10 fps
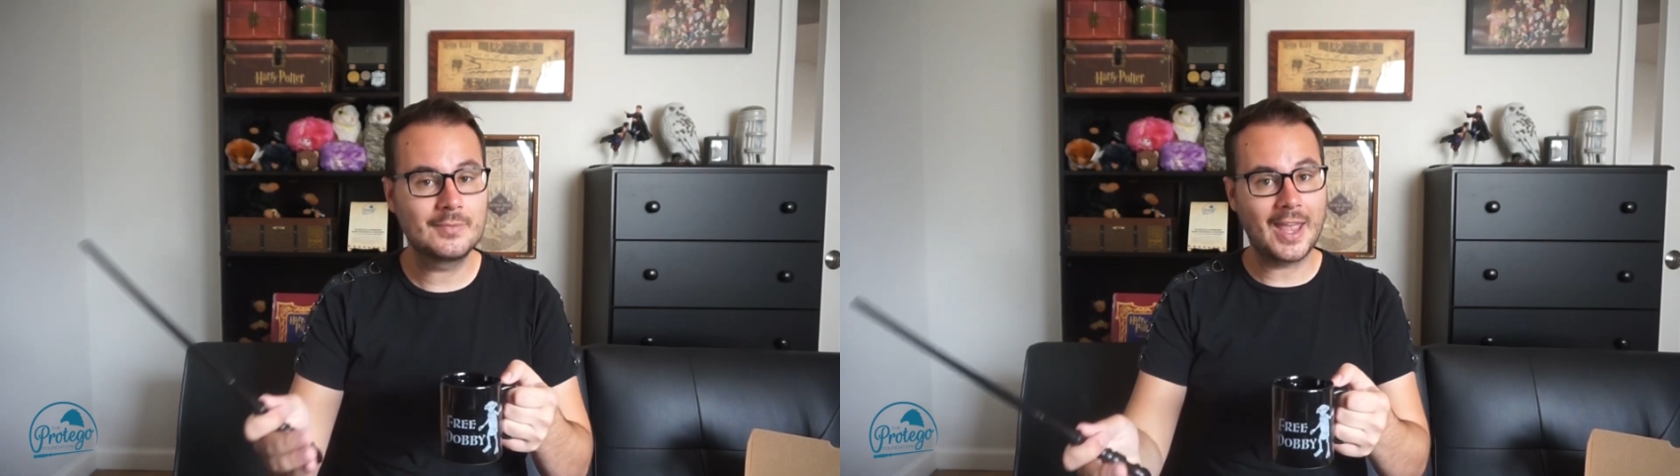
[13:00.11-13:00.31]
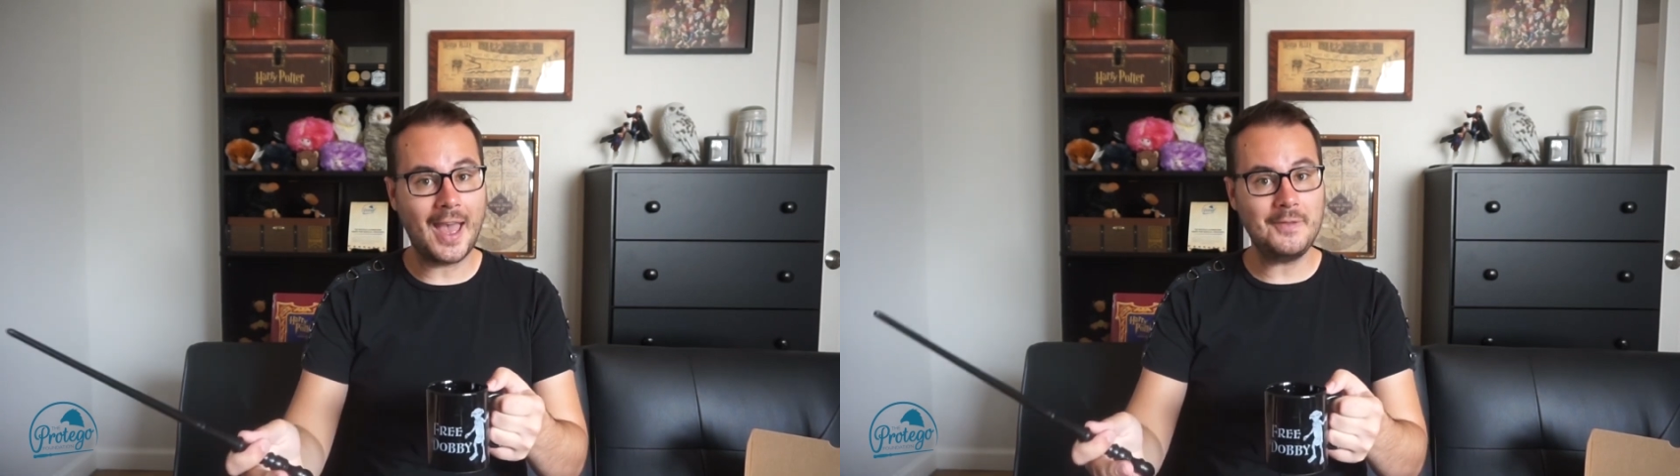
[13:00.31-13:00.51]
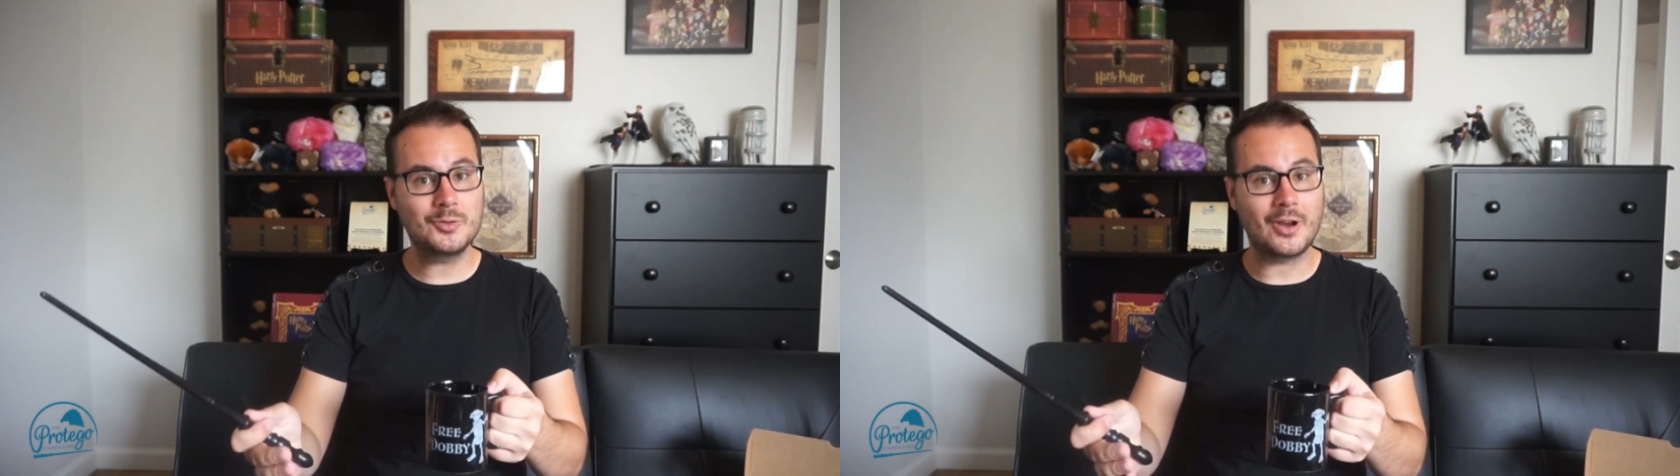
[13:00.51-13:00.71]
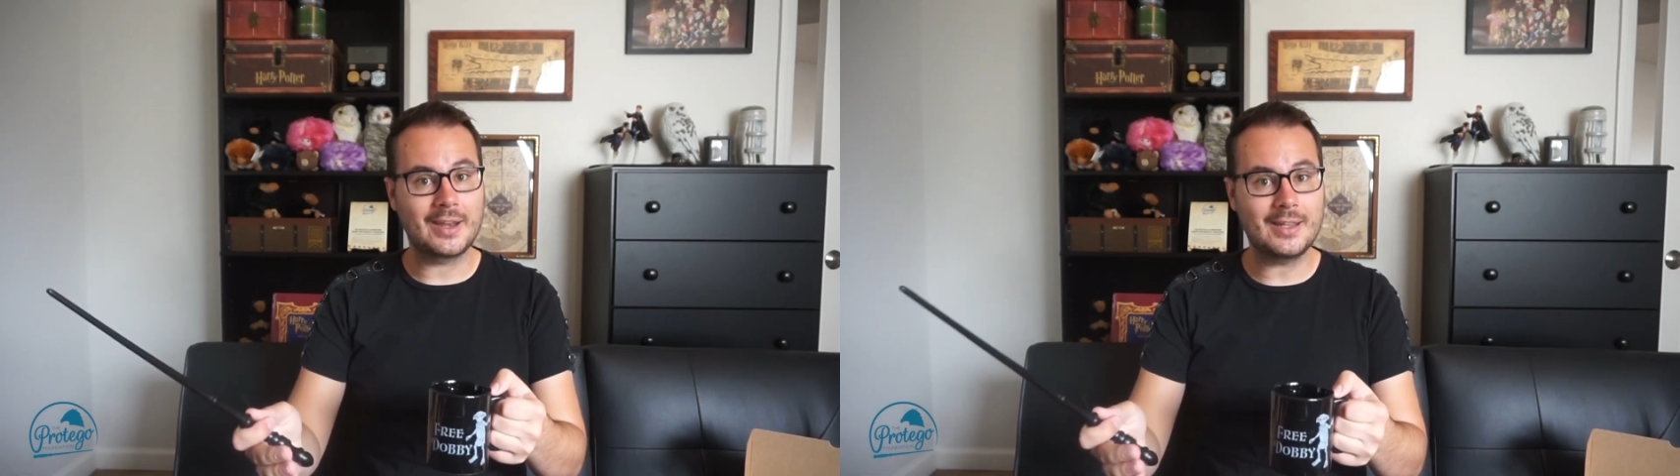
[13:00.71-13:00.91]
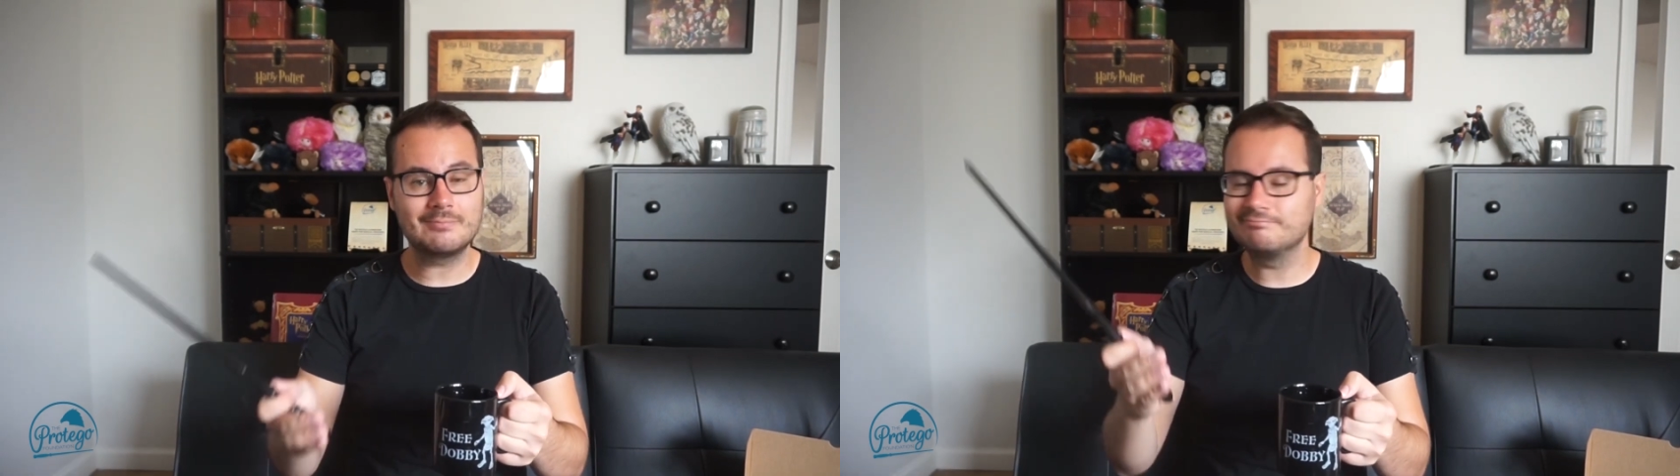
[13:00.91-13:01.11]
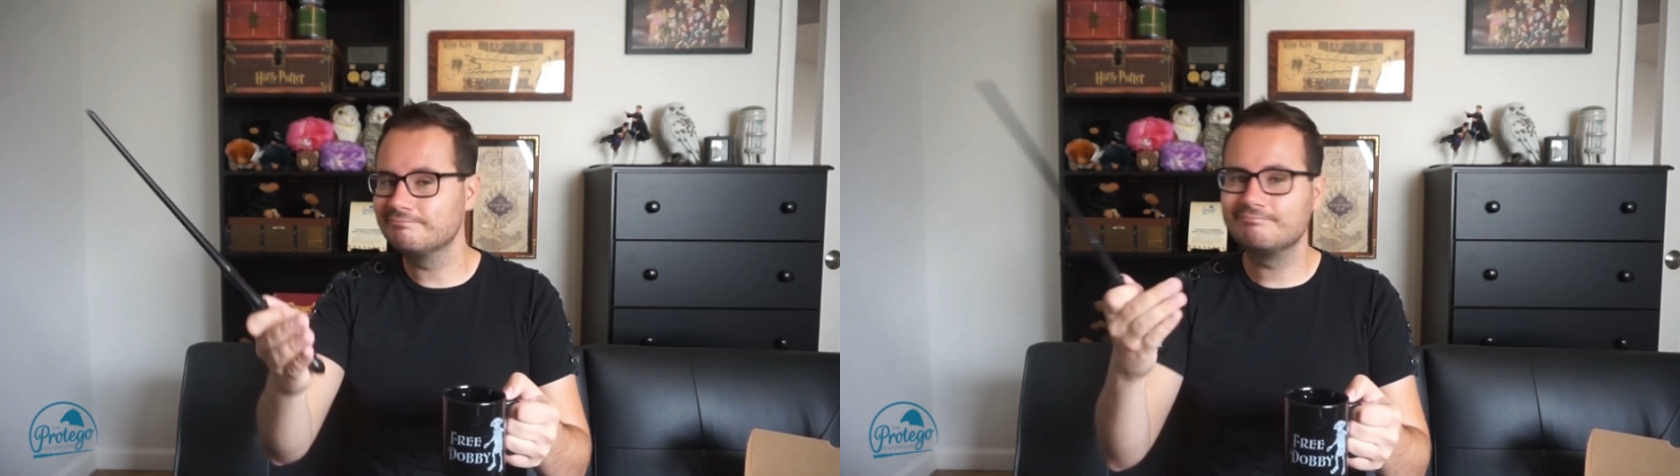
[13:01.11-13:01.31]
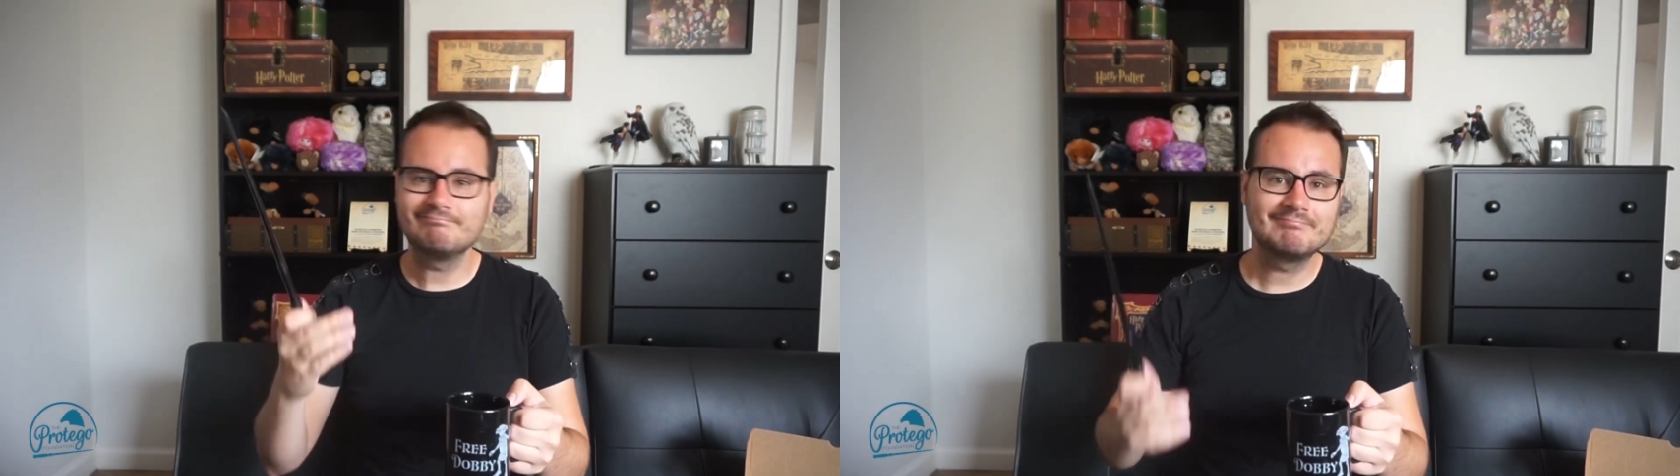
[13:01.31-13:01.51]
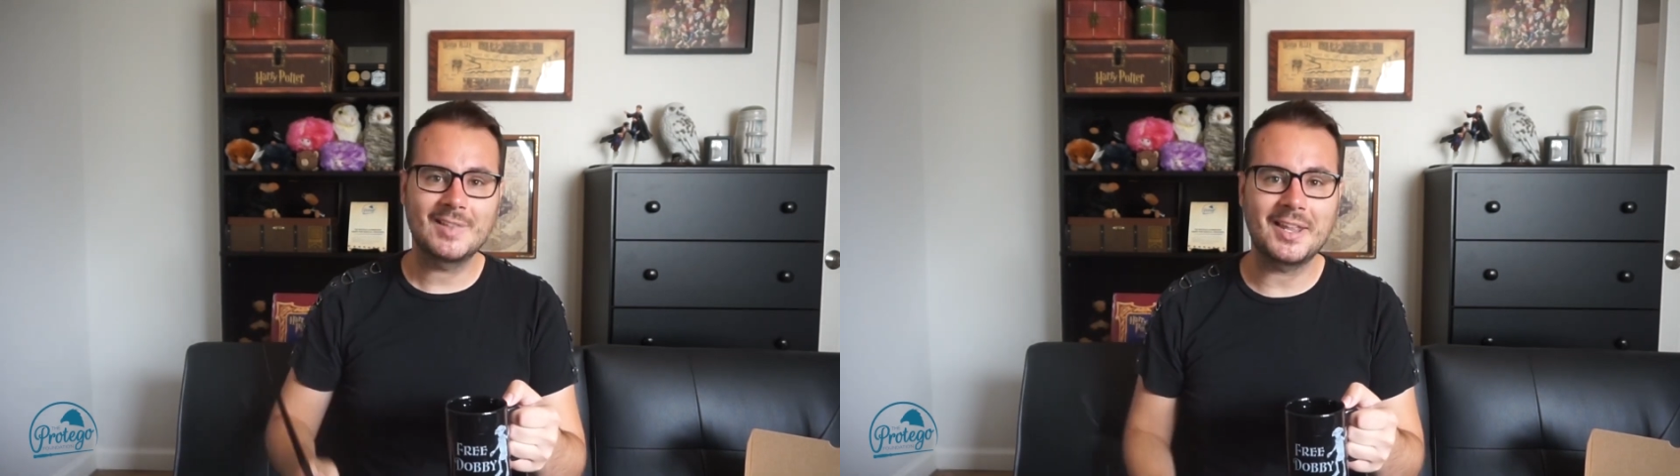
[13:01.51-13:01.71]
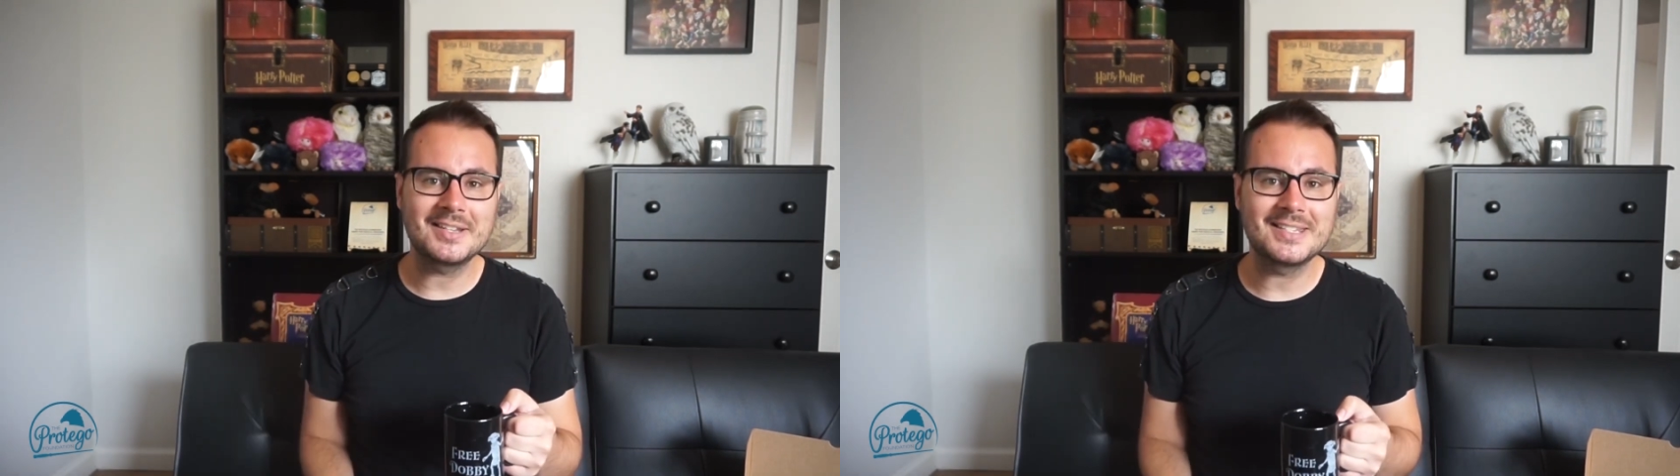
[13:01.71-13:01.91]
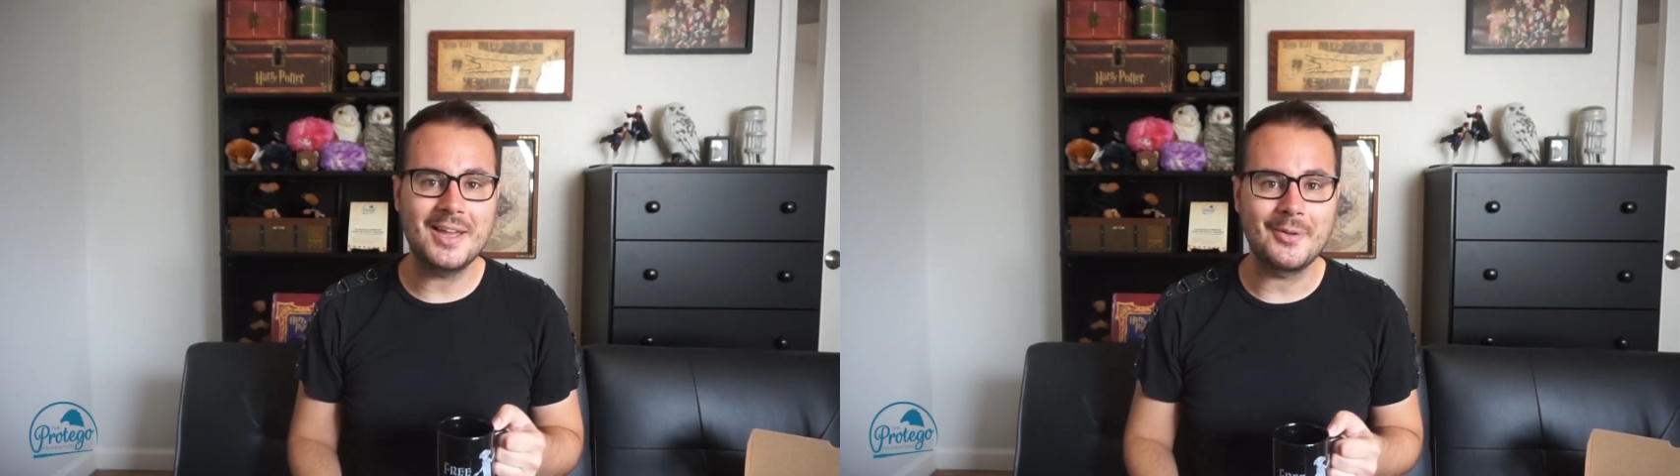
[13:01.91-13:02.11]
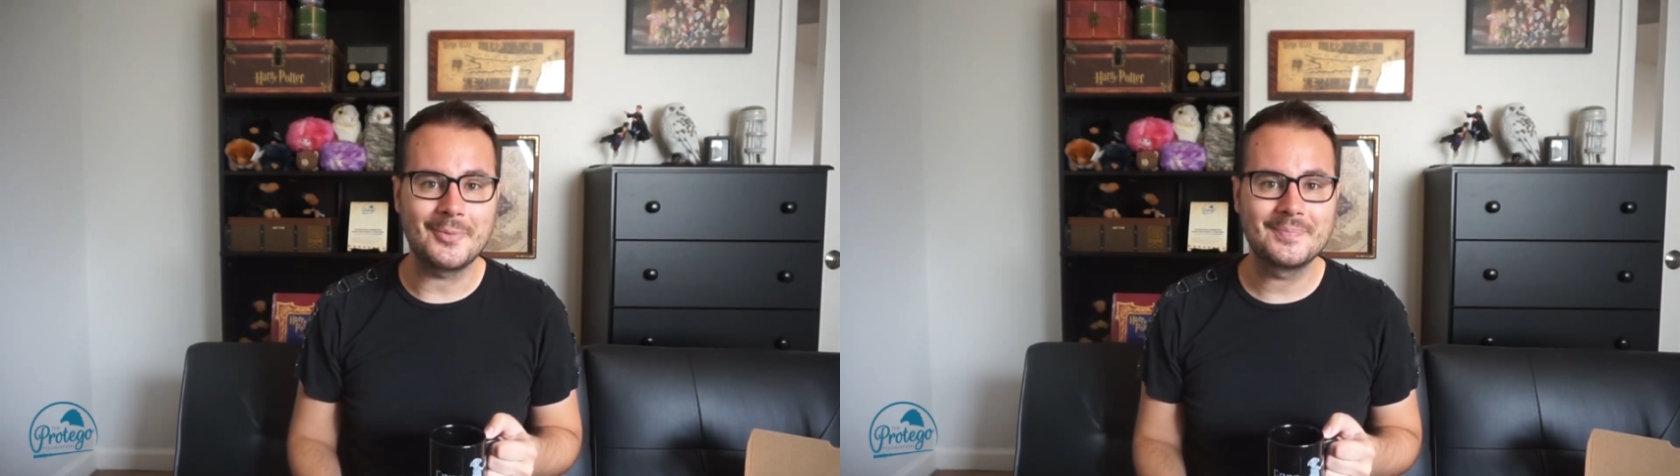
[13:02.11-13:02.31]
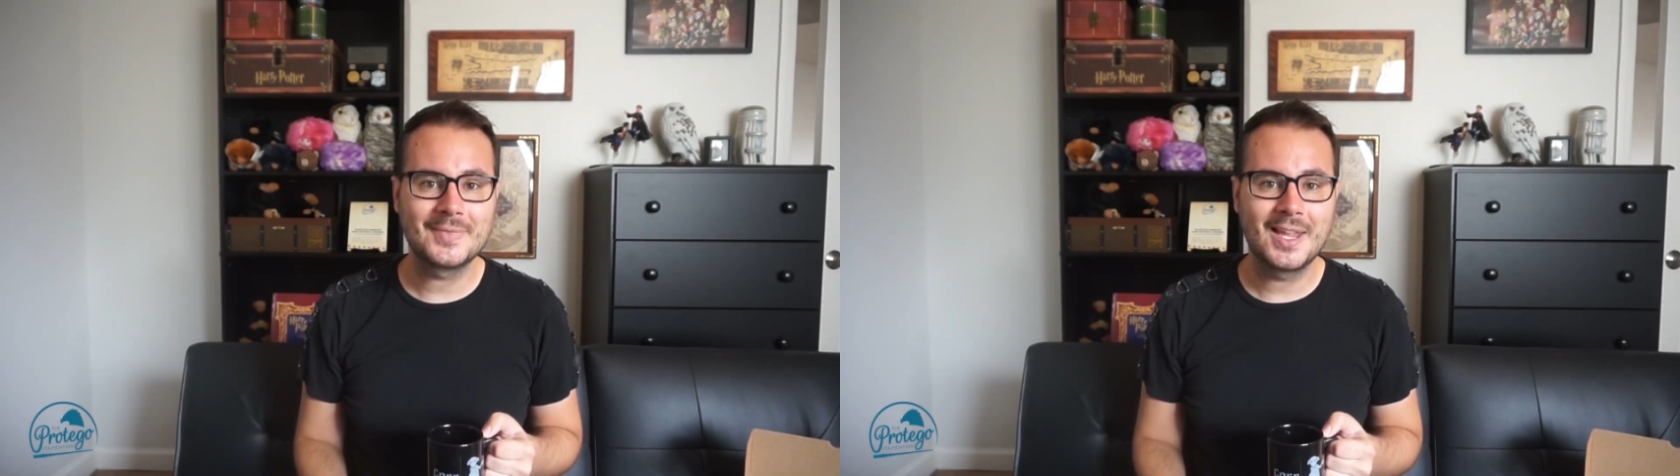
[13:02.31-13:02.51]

Have you tried it? Let us know.